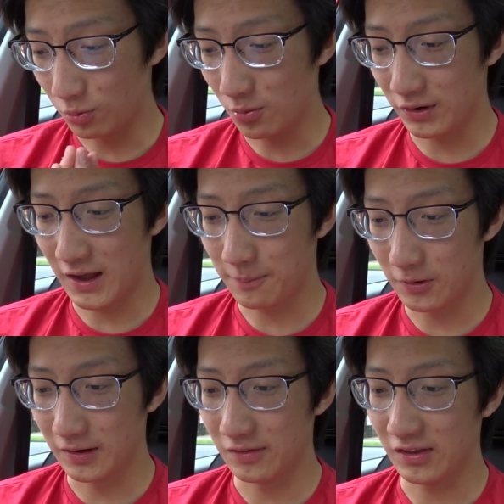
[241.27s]
what would
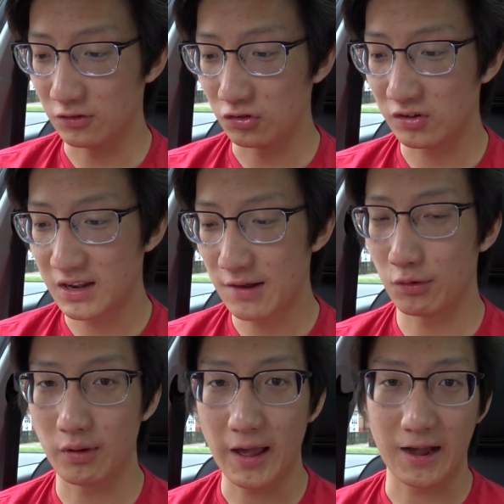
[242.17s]
happen is it just
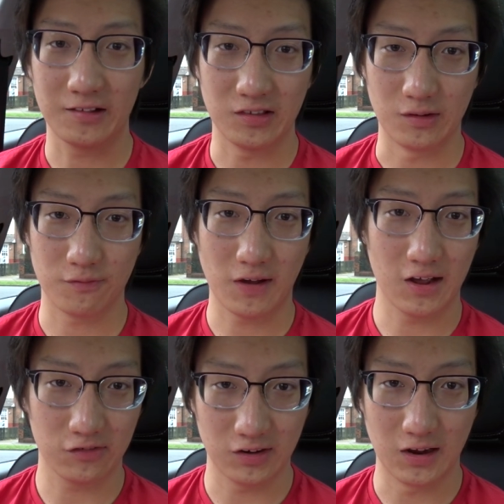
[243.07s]
never reacted
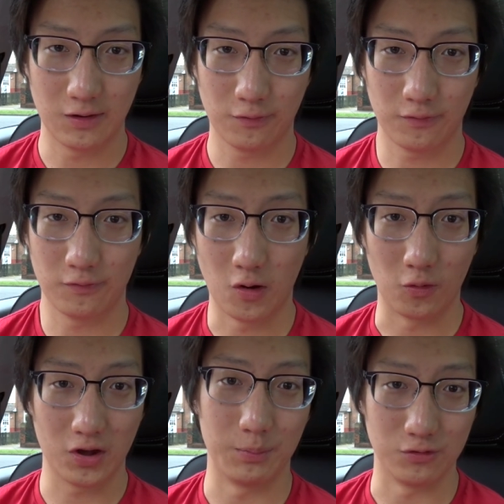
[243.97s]
fast enough for
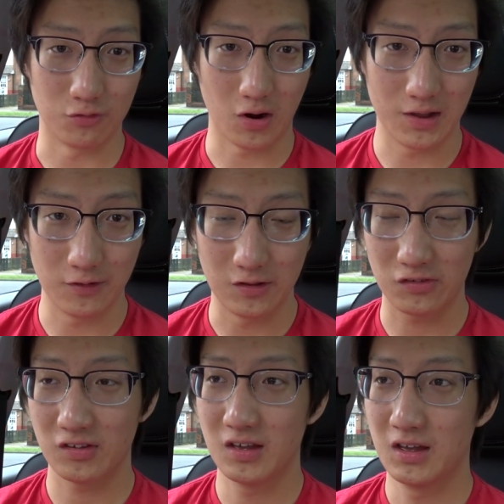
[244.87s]
oncoming
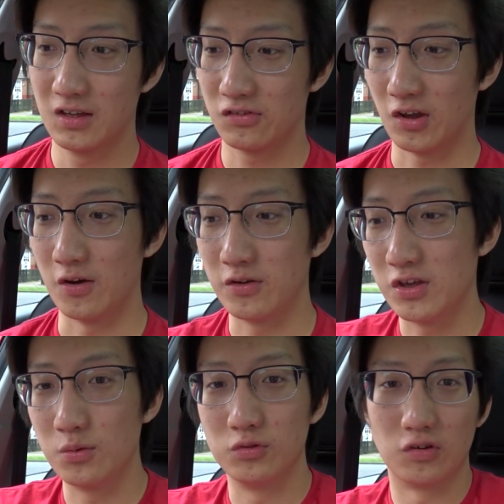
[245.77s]
drivers. So
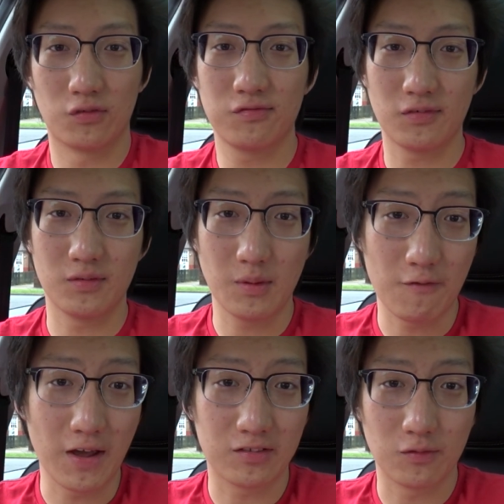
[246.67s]
you would just,
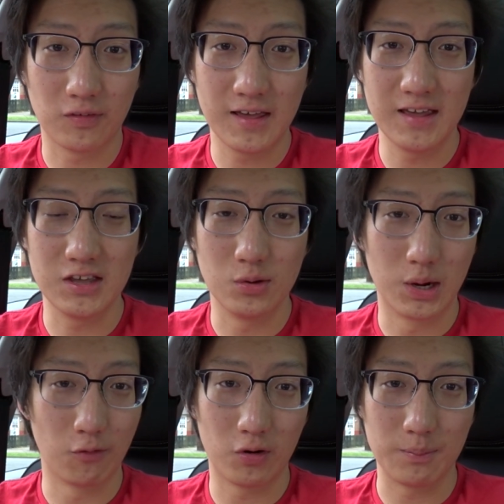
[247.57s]
effectively, you would
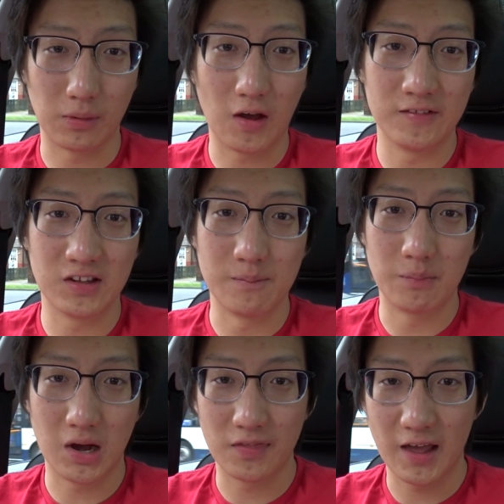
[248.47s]
have already blinded them
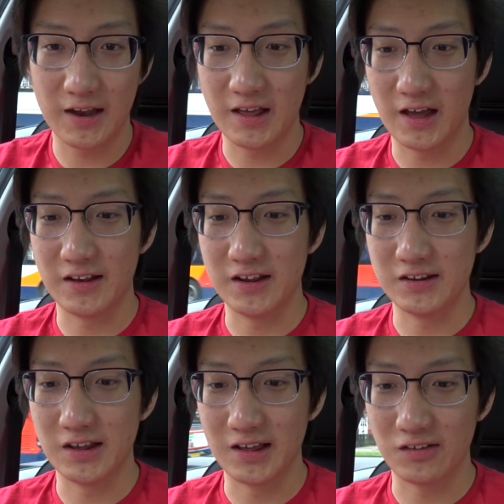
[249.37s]
by then, and
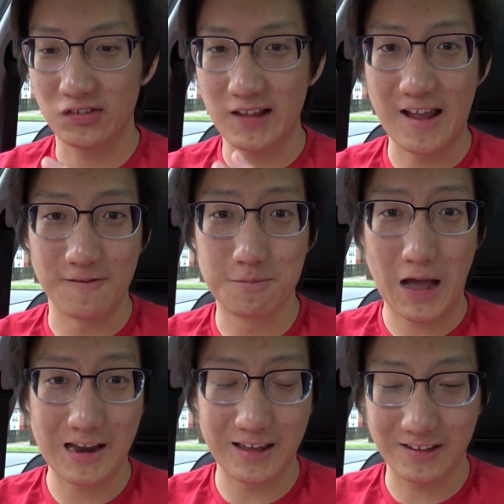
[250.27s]
in your state of
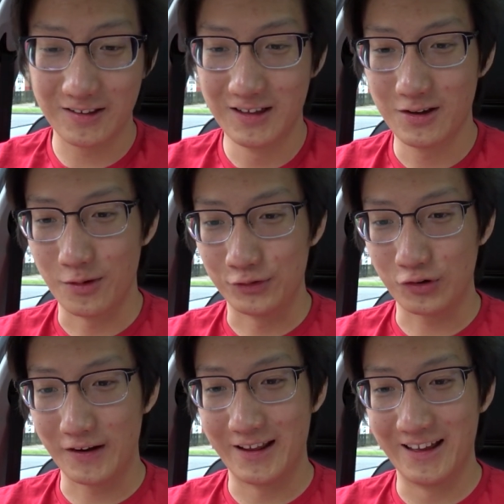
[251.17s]
panic, when
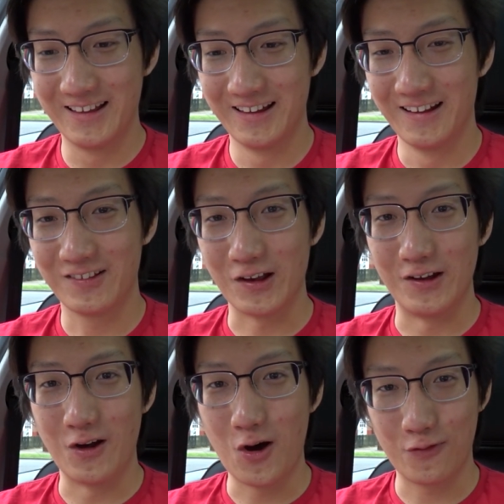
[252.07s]
trying to
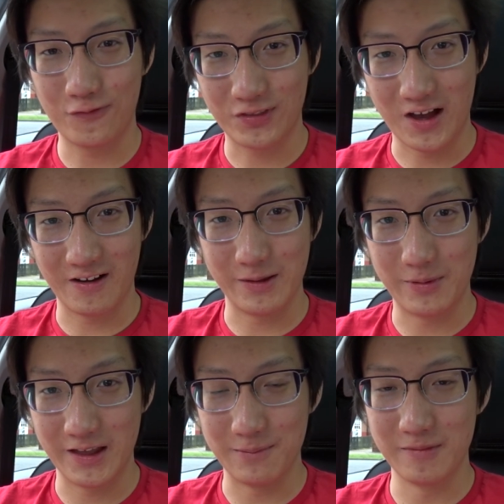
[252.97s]
turn off the high
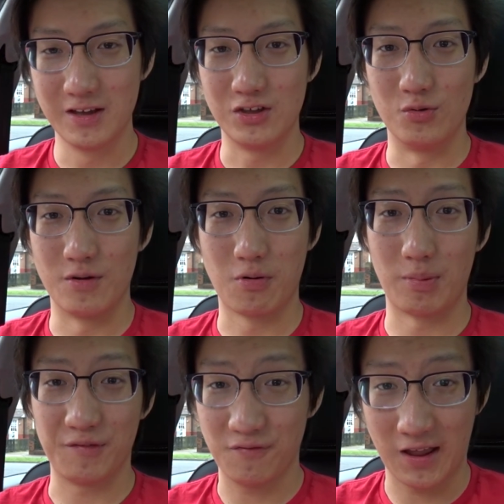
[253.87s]
beam, you would have
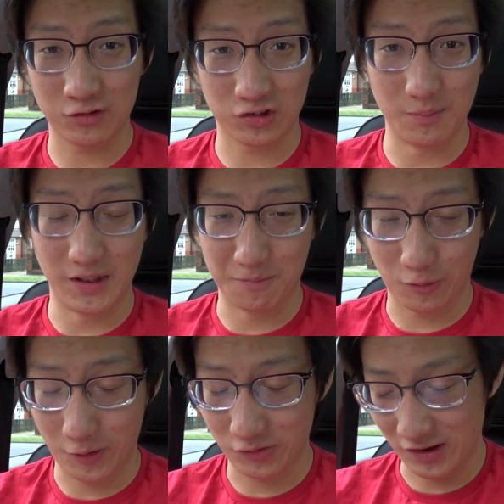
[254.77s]
probably flashed them in the
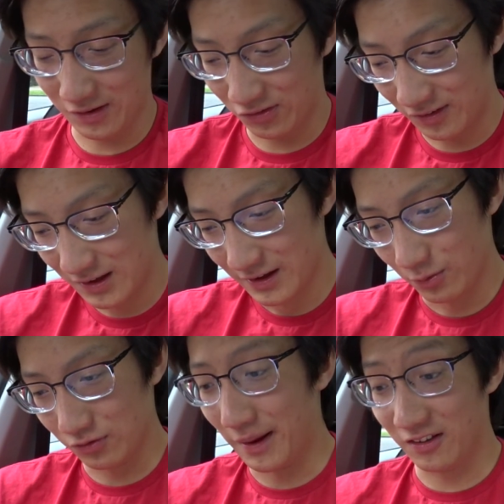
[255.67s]
process,
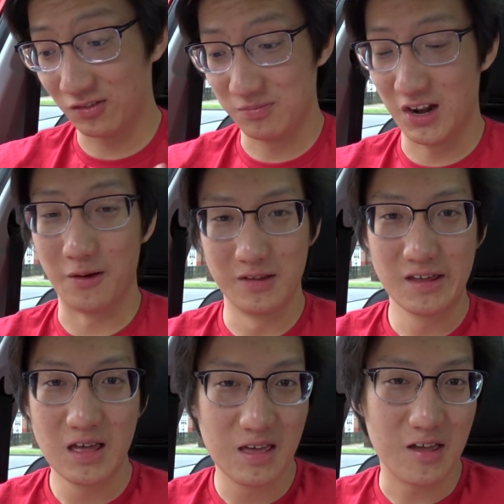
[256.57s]
which makes, you know,
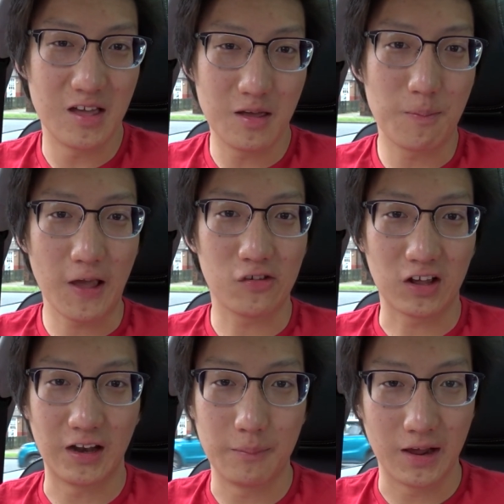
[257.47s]
it
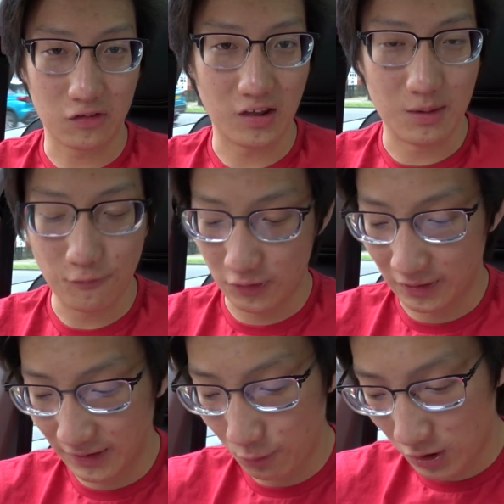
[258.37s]
basically makes it
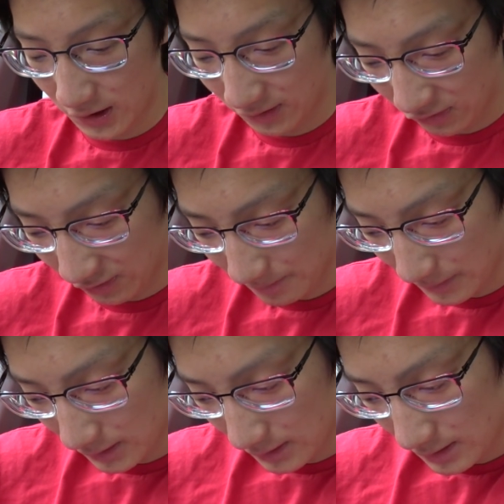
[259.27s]
infinitely worse.
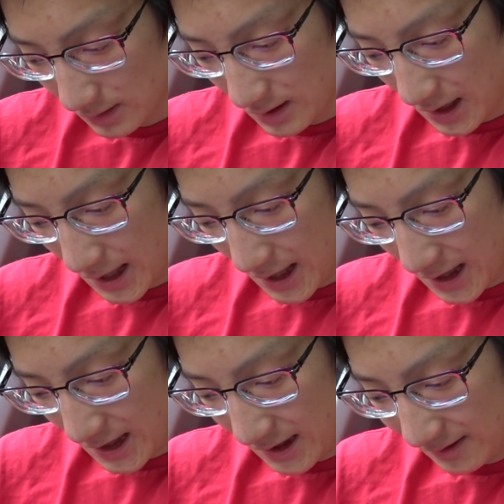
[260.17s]

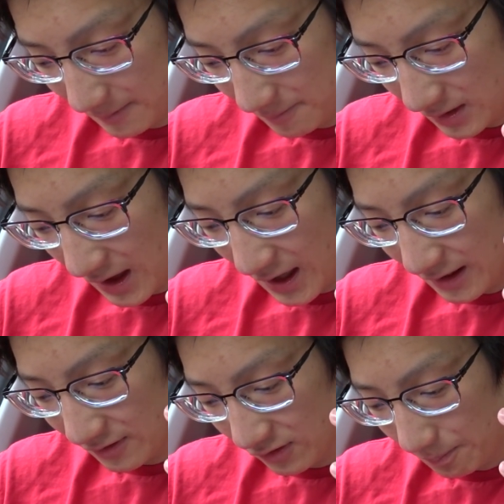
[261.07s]

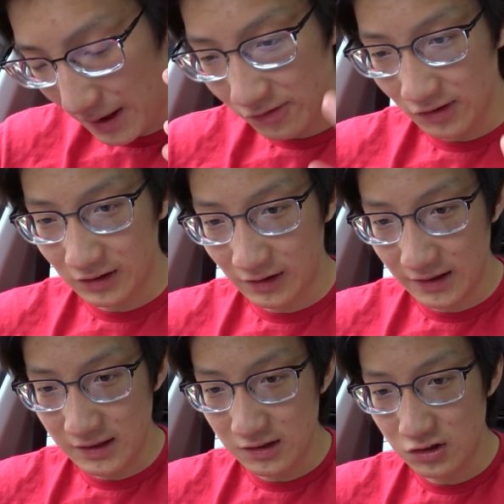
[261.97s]
And
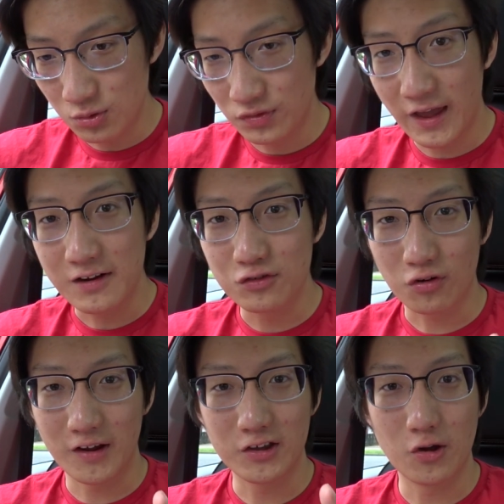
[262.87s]
basically you would then
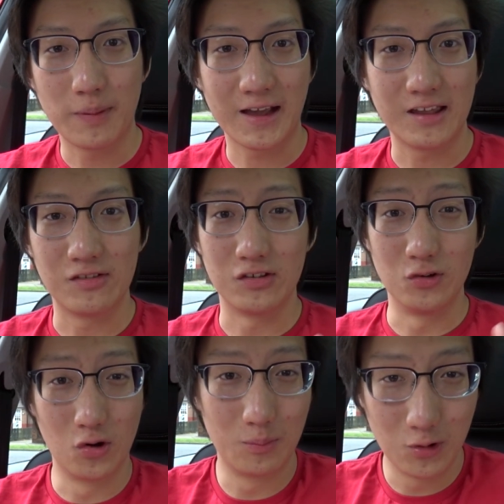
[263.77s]
try and go back into
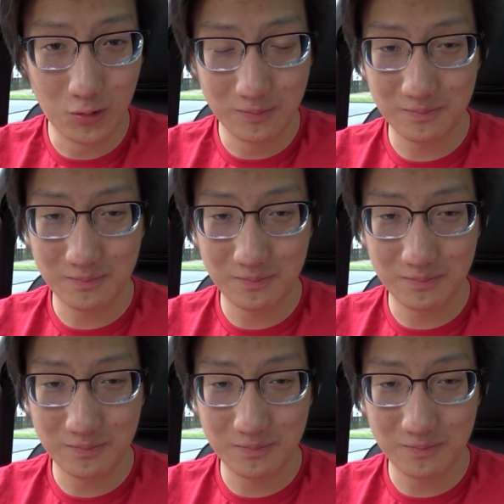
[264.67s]
normal,